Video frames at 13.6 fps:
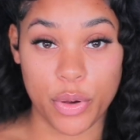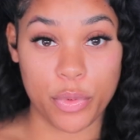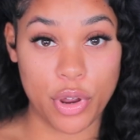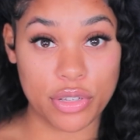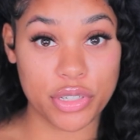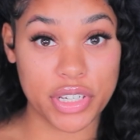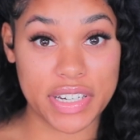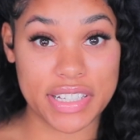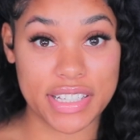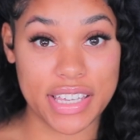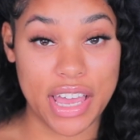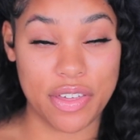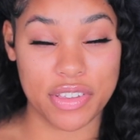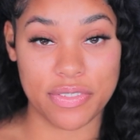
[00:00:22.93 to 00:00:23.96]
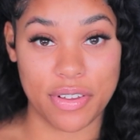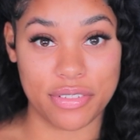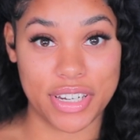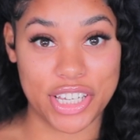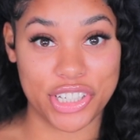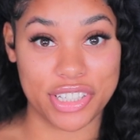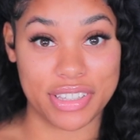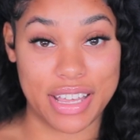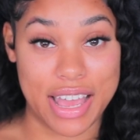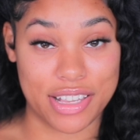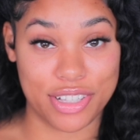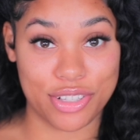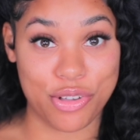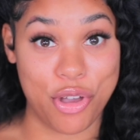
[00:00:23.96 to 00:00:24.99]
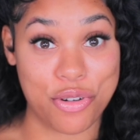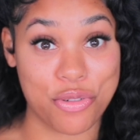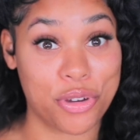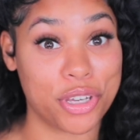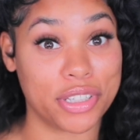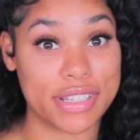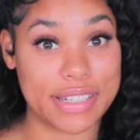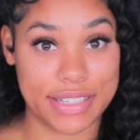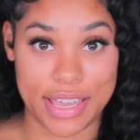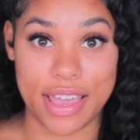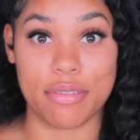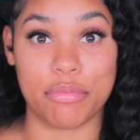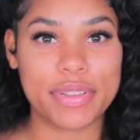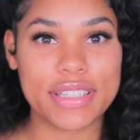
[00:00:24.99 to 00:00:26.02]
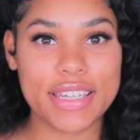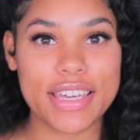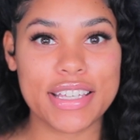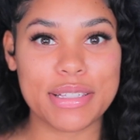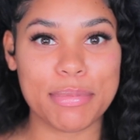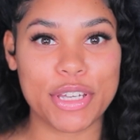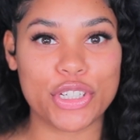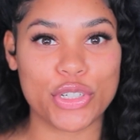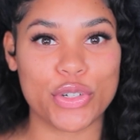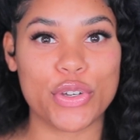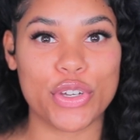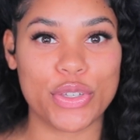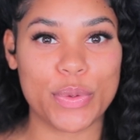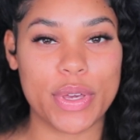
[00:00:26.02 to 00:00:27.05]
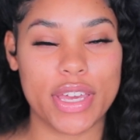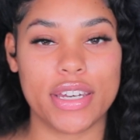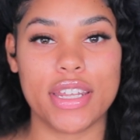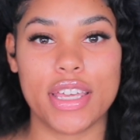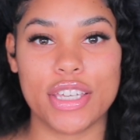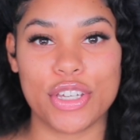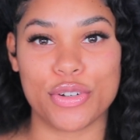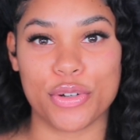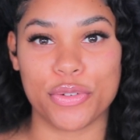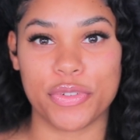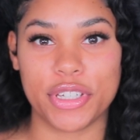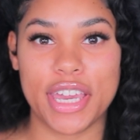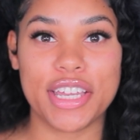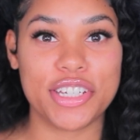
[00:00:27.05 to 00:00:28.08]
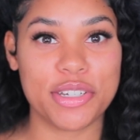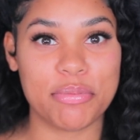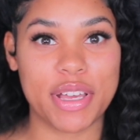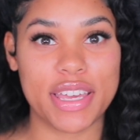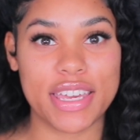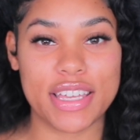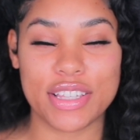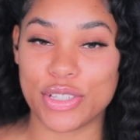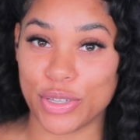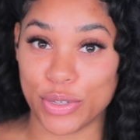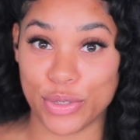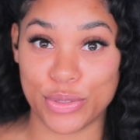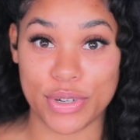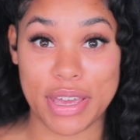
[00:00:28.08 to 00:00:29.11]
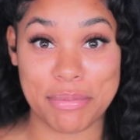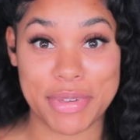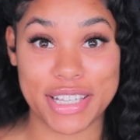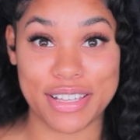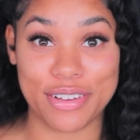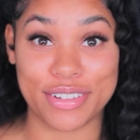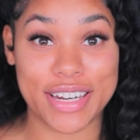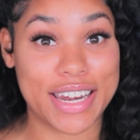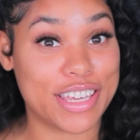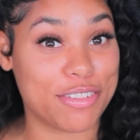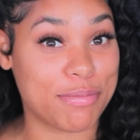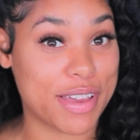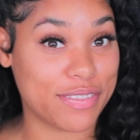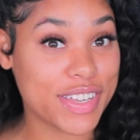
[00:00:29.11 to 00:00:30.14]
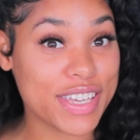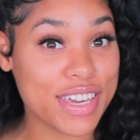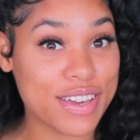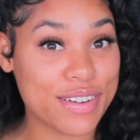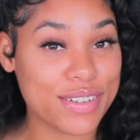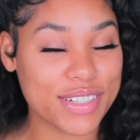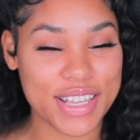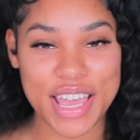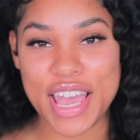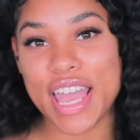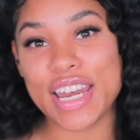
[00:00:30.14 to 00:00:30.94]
And we're also gonna see how this foundation lasts on oily skin. Please make sure you hit your notification button so you do not miss out on any of my videos.